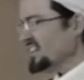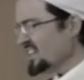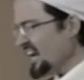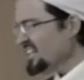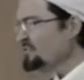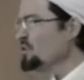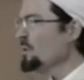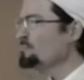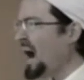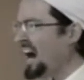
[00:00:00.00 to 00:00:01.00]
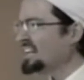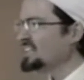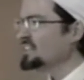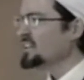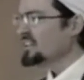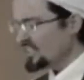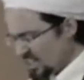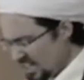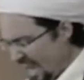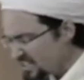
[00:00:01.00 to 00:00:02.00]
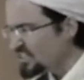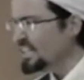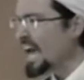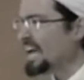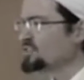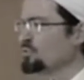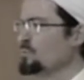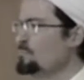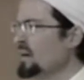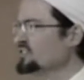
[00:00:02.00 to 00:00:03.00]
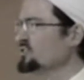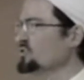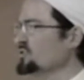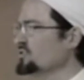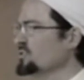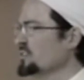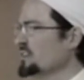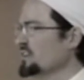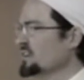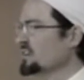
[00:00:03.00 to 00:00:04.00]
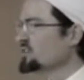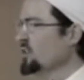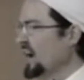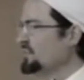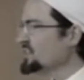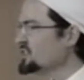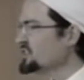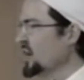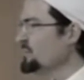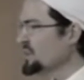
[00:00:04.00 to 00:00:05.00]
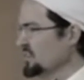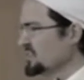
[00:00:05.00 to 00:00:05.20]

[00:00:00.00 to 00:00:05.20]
God gave you a body. It has legs with muscles. You have a stomach